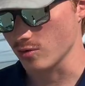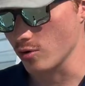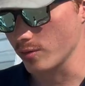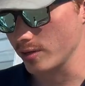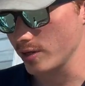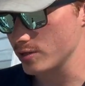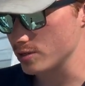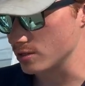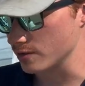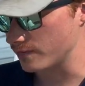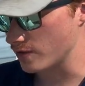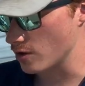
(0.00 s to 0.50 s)
we
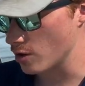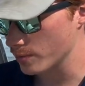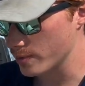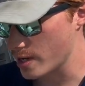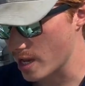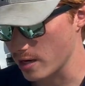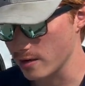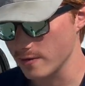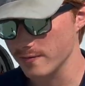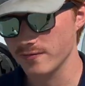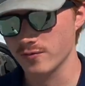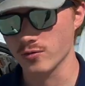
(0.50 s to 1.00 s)
use the foam
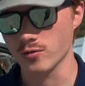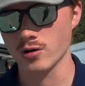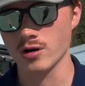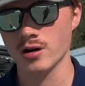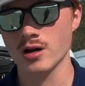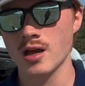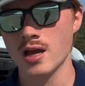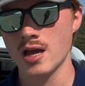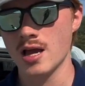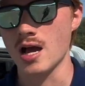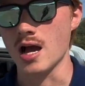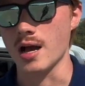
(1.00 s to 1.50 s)
cannon for,
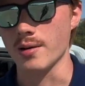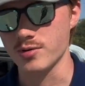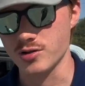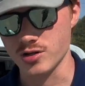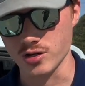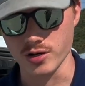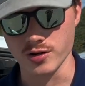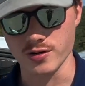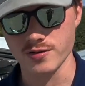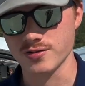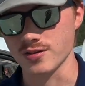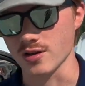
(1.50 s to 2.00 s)
I'm
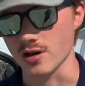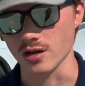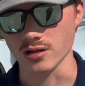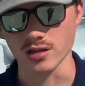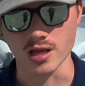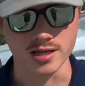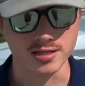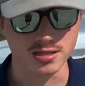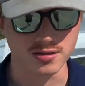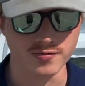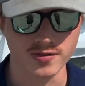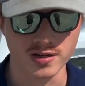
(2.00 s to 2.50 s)
sure you saw
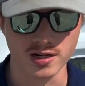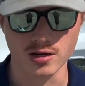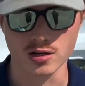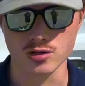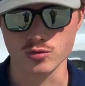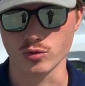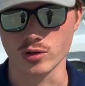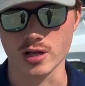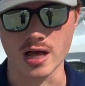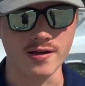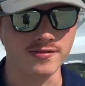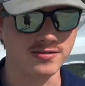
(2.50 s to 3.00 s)
lots of videos,
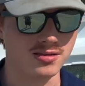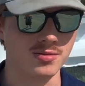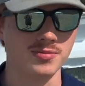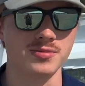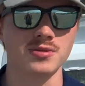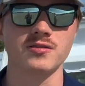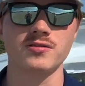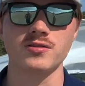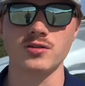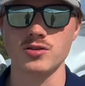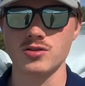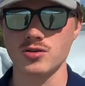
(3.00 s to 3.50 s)
we'll have some in the
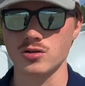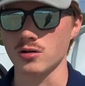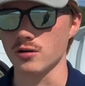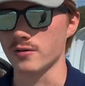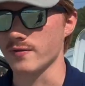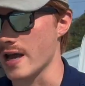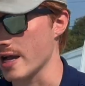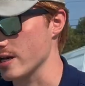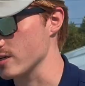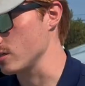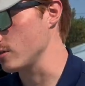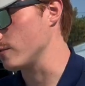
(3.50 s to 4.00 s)
future of
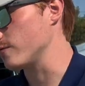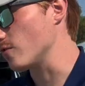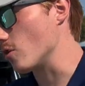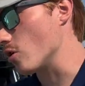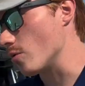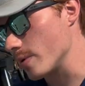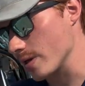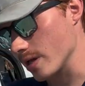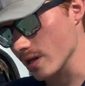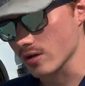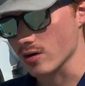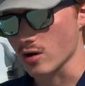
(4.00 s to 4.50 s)
actually
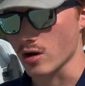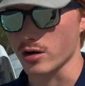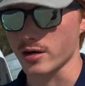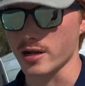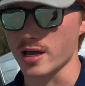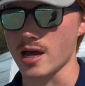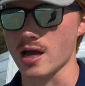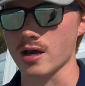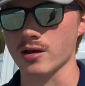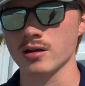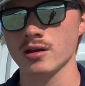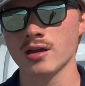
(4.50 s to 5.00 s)
foaming a car
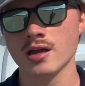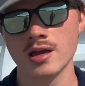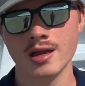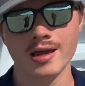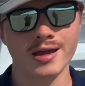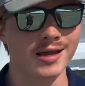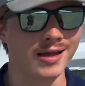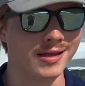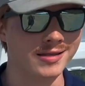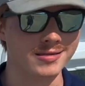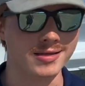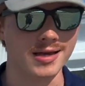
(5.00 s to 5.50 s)
down.
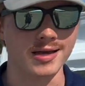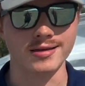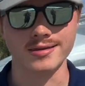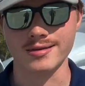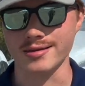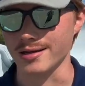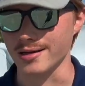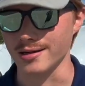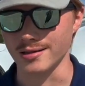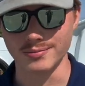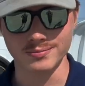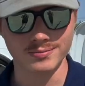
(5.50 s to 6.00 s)
It's like
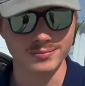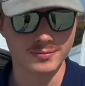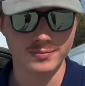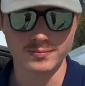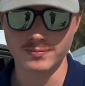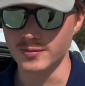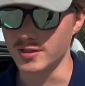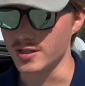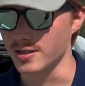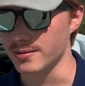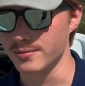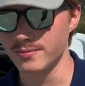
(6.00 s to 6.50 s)
the
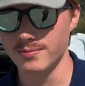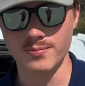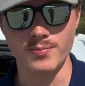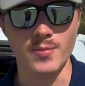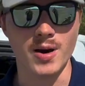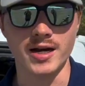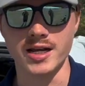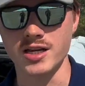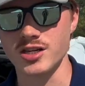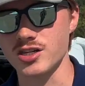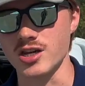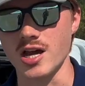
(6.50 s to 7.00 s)

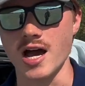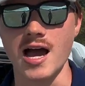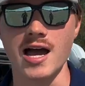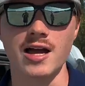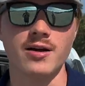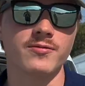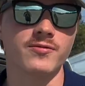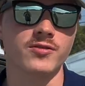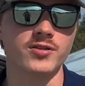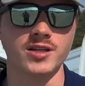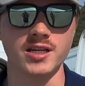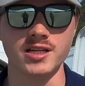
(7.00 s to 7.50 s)
money shot
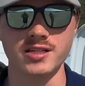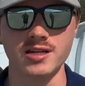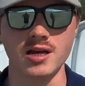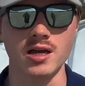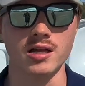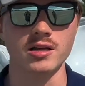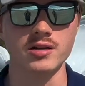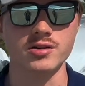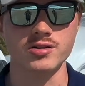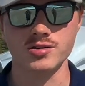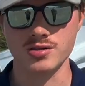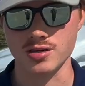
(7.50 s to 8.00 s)
for
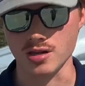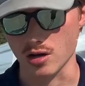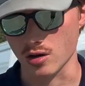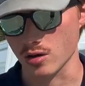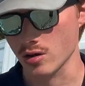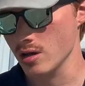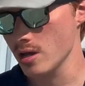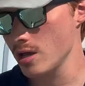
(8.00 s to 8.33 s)
detailers. So